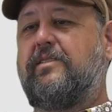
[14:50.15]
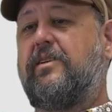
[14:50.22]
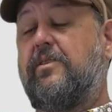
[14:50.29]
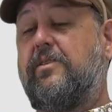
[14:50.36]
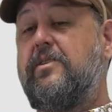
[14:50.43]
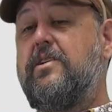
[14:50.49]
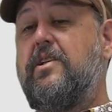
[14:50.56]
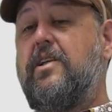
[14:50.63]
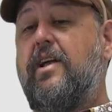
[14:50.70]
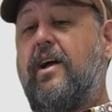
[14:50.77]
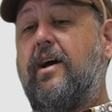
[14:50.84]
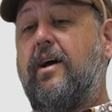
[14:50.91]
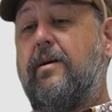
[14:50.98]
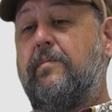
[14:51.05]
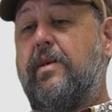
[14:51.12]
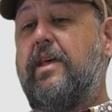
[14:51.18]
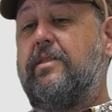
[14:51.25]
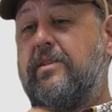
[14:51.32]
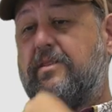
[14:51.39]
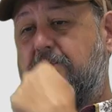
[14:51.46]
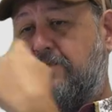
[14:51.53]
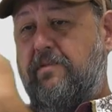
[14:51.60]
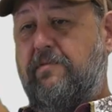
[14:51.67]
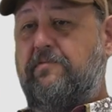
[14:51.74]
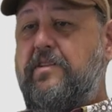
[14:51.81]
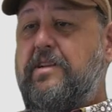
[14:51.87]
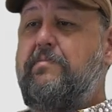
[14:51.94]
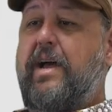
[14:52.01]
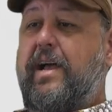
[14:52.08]
So, um, and this sort of
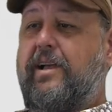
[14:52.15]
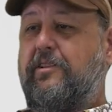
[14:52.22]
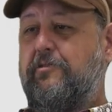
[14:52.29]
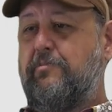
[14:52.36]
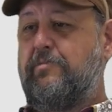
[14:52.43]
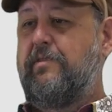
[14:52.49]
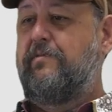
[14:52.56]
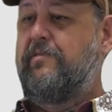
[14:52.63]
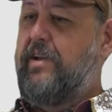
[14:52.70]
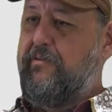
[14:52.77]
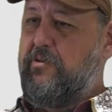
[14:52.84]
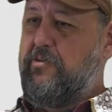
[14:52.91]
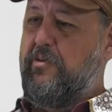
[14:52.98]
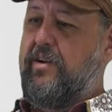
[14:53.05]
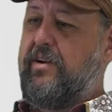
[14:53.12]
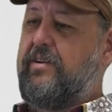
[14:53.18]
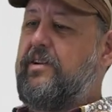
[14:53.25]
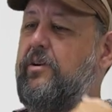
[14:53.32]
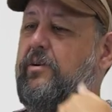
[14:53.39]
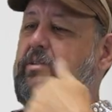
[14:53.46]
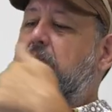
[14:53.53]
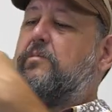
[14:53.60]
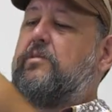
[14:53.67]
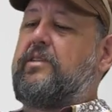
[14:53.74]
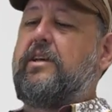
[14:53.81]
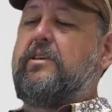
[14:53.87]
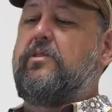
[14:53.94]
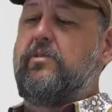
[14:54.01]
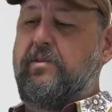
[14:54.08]
feedback loop of everyone, you know, it's almost
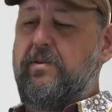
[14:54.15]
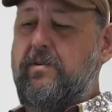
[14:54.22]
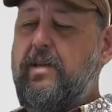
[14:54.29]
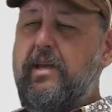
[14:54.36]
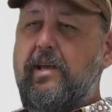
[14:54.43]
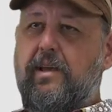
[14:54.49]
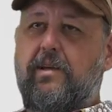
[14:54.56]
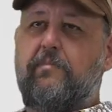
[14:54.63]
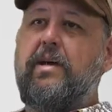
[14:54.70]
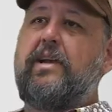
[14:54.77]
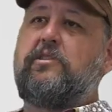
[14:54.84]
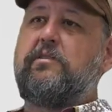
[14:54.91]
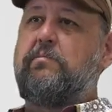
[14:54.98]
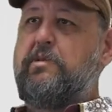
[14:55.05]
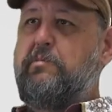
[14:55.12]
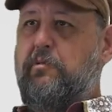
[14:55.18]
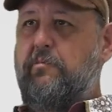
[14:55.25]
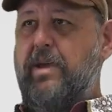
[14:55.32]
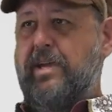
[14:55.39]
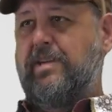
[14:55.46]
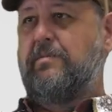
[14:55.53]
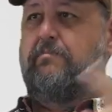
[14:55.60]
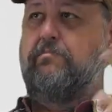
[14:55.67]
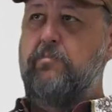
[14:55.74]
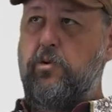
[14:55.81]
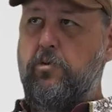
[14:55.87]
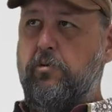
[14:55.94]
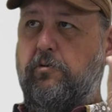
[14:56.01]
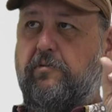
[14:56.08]
like you can imagine people making
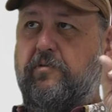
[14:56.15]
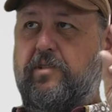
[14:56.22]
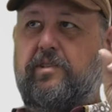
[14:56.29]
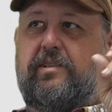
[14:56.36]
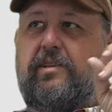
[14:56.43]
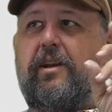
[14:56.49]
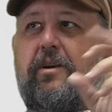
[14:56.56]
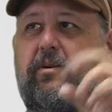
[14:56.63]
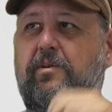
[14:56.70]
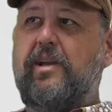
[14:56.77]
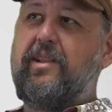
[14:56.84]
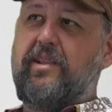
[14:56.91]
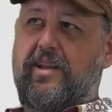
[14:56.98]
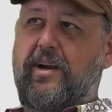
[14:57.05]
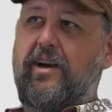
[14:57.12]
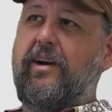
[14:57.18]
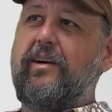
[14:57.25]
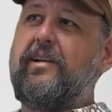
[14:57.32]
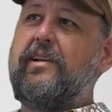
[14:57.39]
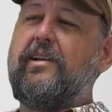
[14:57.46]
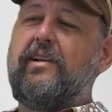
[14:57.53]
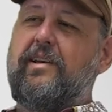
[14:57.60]
moves, you know, in their,